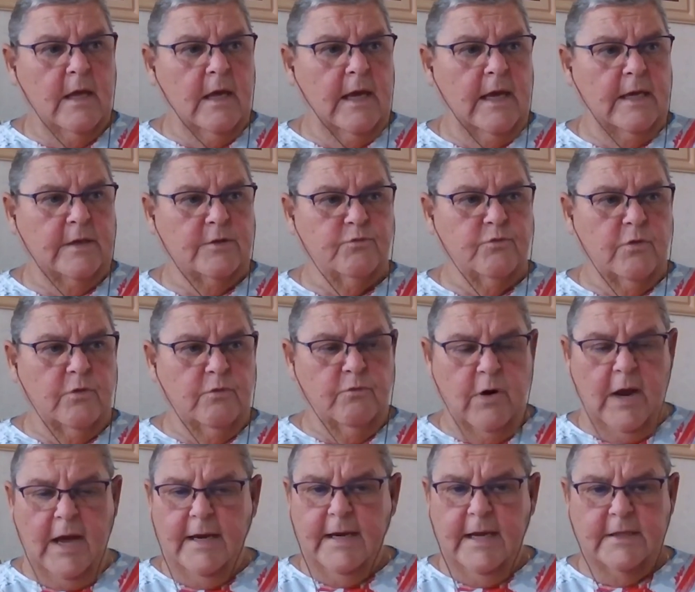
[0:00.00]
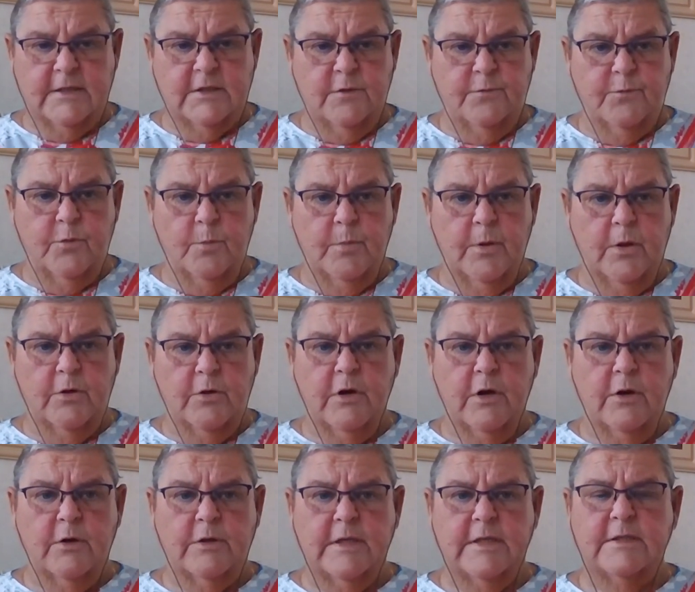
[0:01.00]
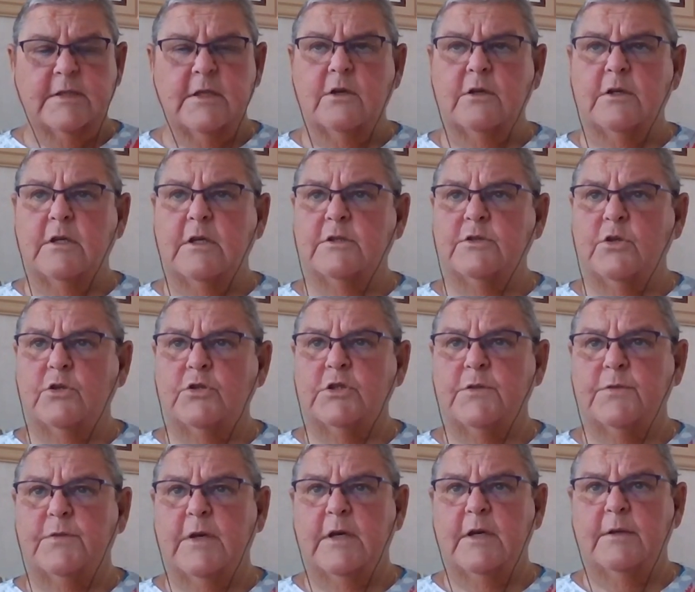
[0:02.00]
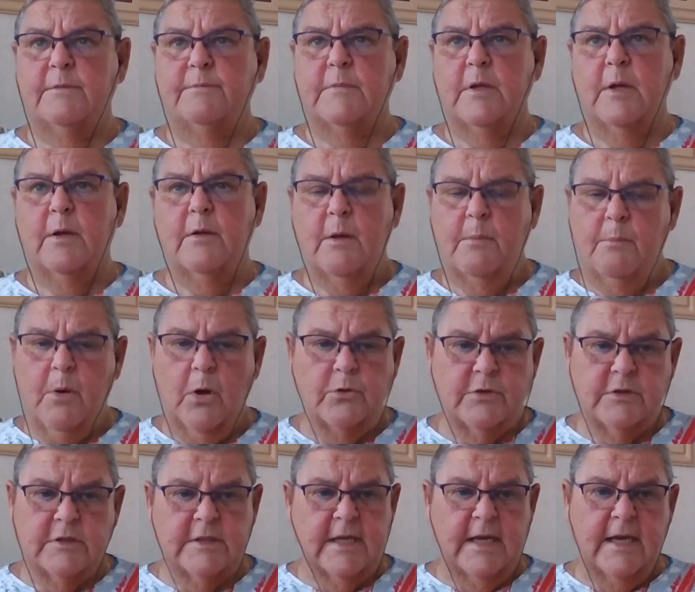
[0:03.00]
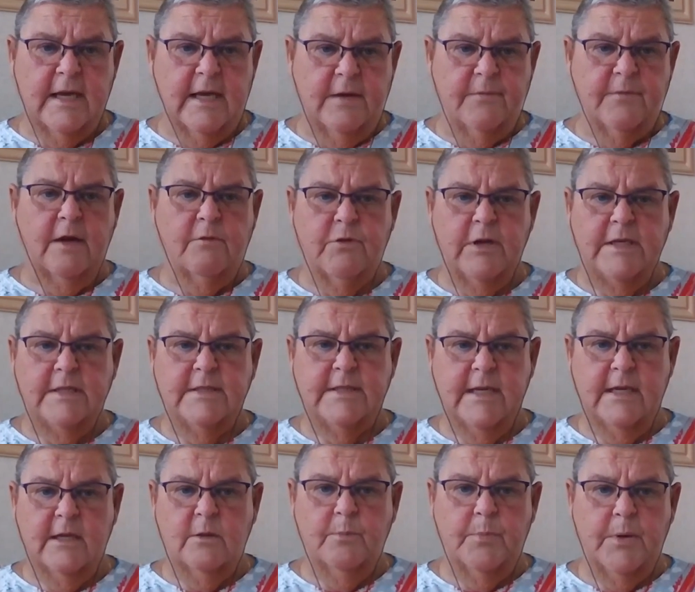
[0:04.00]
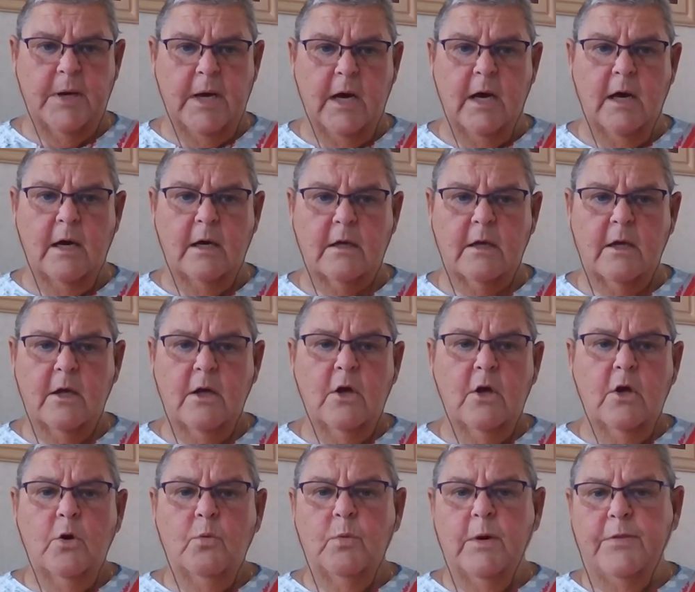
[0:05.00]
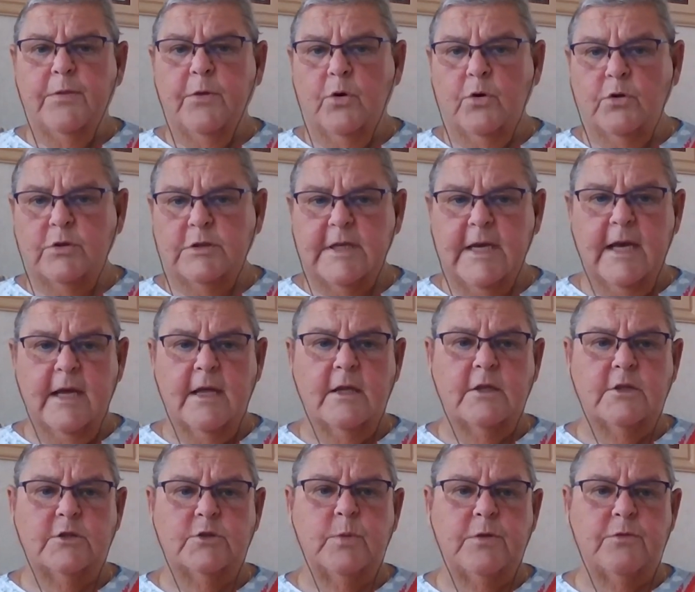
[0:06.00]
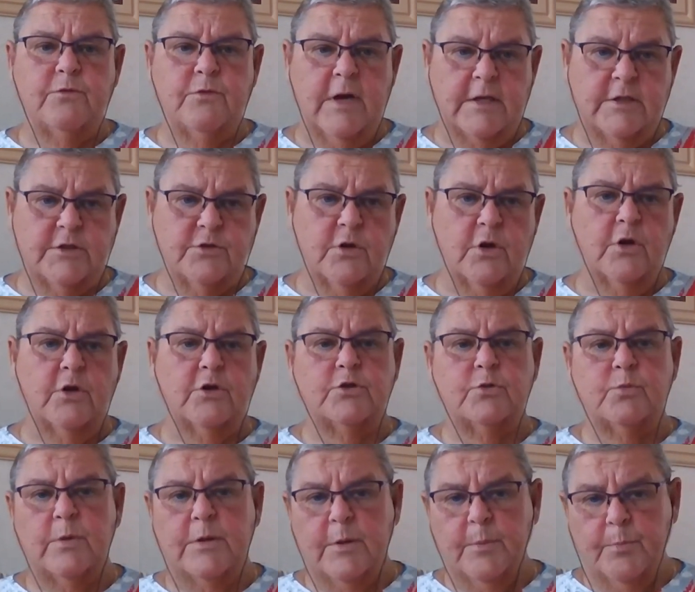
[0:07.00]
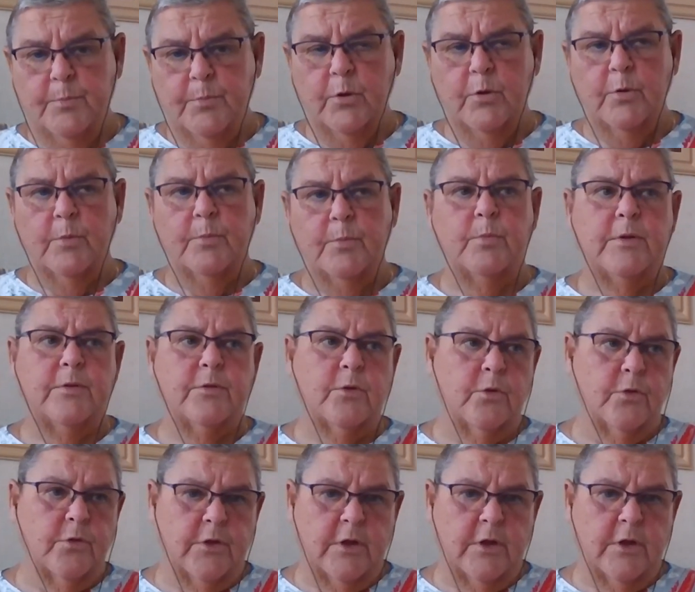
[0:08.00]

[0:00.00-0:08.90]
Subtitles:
it's right next to the football ground. It's on a sort of a modern day, if you like, retail park with hotels, with restaurants, with a pub, other